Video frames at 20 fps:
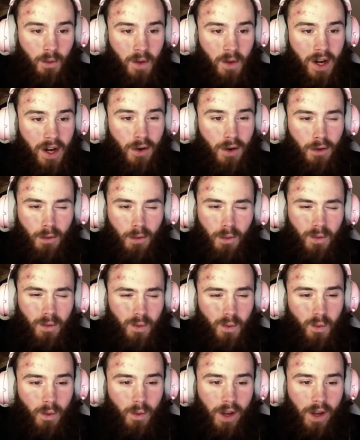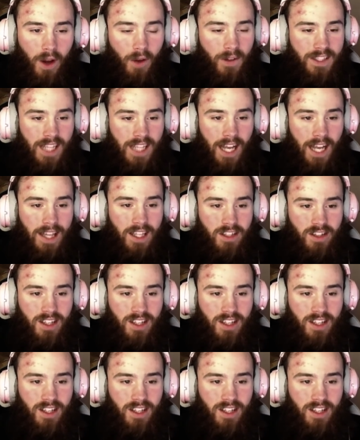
we always had this